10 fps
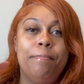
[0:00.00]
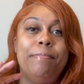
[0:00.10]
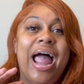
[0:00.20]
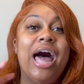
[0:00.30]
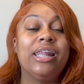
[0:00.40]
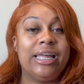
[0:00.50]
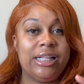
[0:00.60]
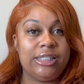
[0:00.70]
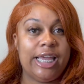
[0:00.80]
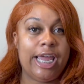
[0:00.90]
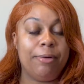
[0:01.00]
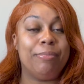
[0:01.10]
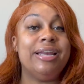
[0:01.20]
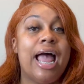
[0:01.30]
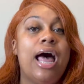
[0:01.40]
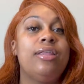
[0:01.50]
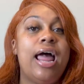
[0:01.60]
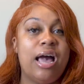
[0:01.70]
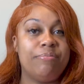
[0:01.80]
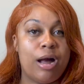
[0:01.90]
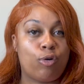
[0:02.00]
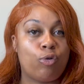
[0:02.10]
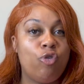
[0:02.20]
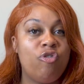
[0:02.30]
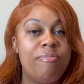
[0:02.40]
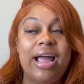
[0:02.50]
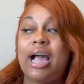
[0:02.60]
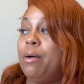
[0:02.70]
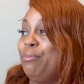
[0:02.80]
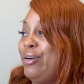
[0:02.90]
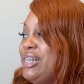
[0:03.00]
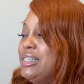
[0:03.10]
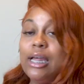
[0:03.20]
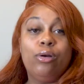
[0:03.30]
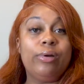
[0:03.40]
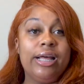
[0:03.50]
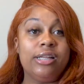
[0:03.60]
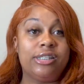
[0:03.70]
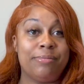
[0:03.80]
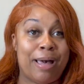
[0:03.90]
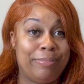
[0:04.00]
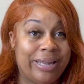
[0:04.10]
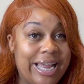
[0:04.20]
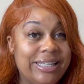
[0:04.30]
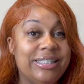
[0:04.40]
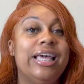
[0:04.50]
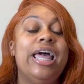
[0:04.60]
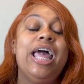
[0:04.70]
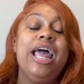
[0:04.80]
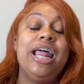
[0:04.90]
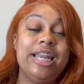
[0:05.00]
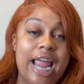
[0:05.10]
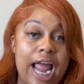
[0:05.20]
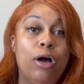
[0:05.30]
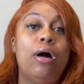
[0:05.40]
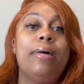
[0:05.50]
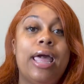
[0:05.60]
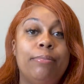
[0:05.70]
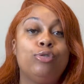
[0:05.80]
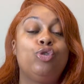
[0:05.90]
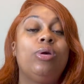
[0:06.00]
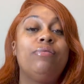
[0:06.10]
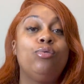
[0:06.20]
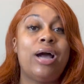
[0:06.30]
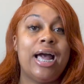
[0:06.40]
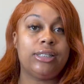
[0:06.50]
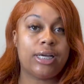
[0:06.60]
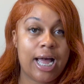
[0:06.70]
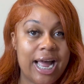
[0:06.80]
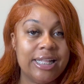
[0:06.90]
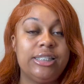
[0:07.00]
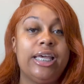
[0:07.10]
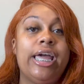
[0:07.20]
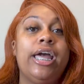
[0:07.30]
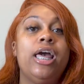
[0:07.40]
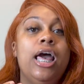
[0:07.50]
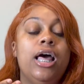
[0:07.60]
balance it. But now that I have my groove back, I'm pretty settled into my place now I'm able to give you guys the content,